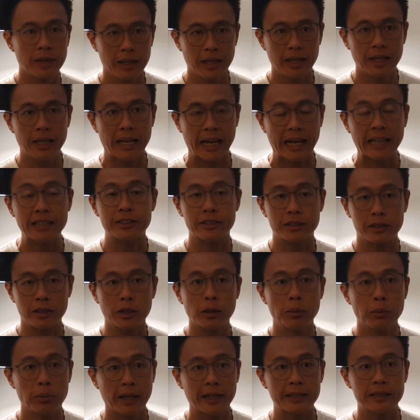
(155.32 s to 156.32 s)
it adds
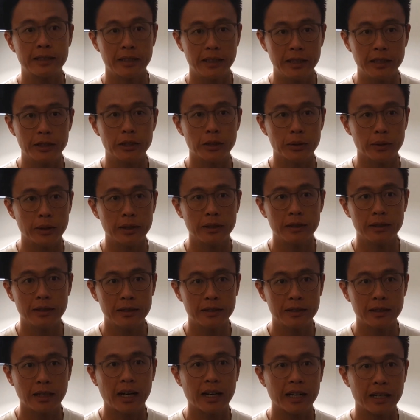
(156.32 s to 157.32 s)
complexity to it.
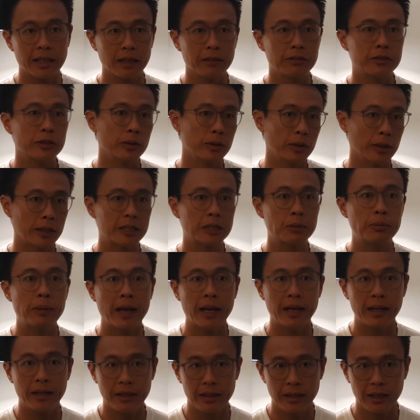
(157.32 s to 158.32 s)
It's hard enough to
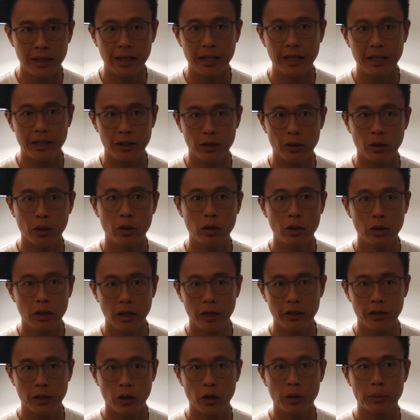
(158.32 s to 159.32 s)
expand in your
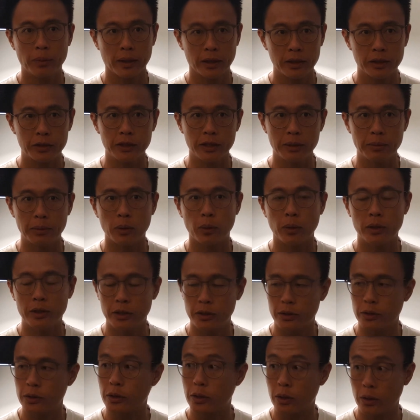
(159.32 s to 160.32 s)
home country, but when
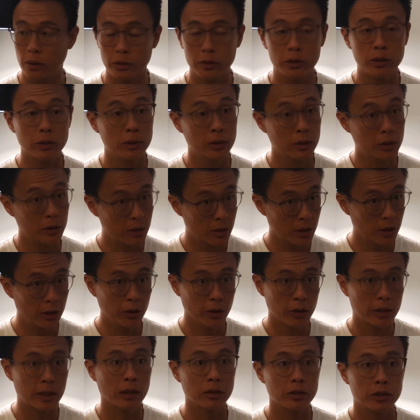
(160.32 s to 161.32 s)
you do go to a
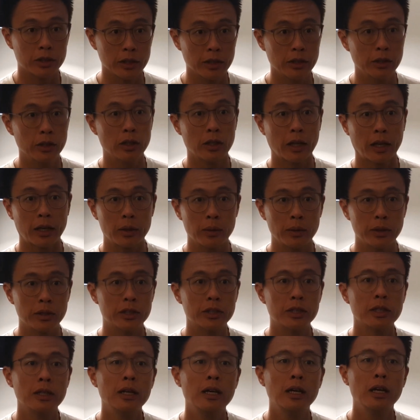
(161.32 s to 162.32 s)
new culture, new
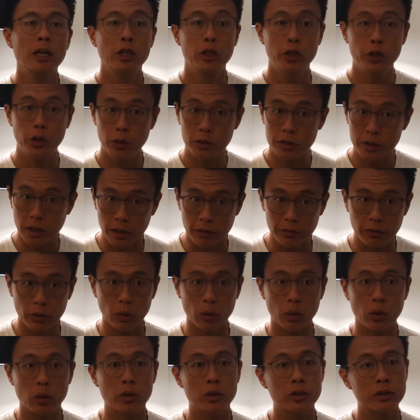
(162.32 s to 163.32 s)
language, new set of
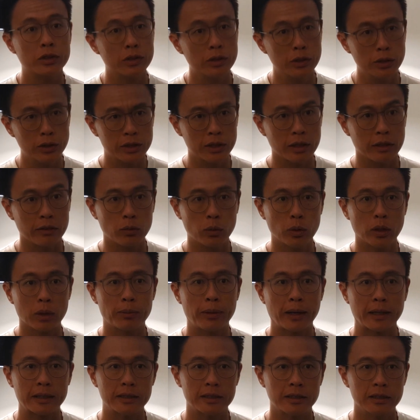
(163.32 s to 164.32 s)
laws, new set of work
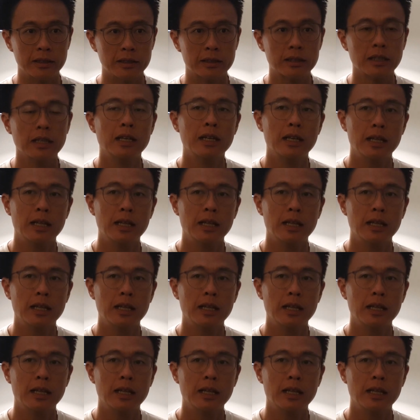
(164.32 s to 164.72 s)
practices,